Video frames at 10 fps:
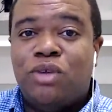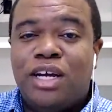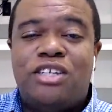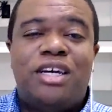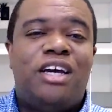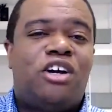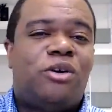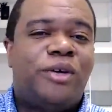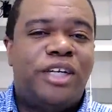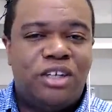to
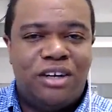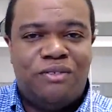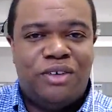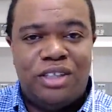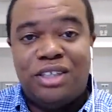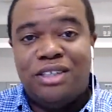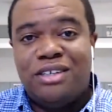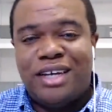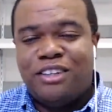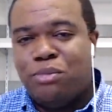increase your conversions
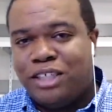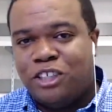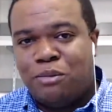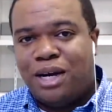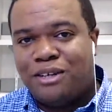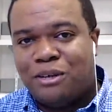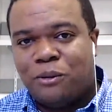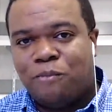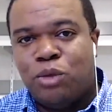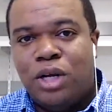as much as possible.